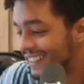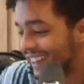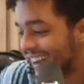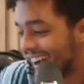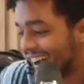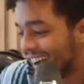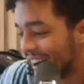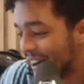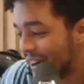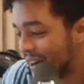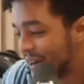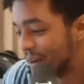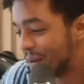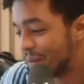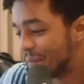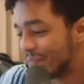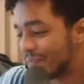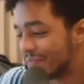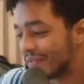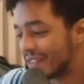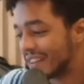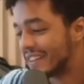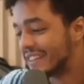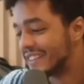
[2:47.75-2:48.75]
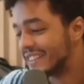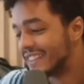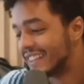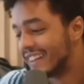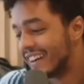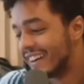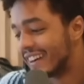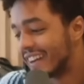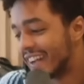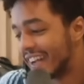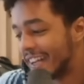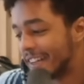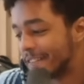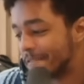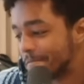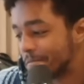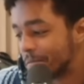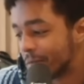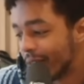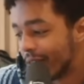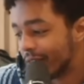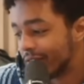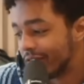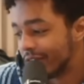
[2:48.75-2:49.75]
Okay,
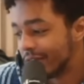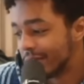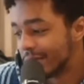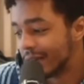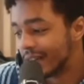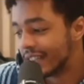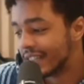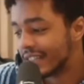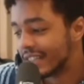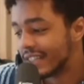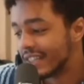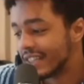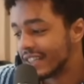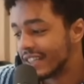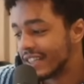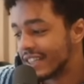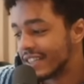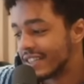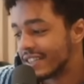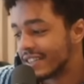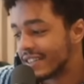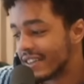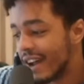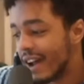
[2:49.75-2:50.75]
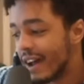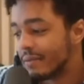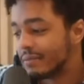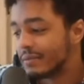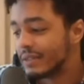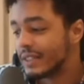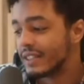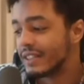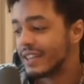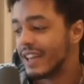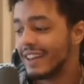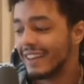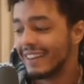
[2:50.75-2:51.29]
a few months in, his job needed.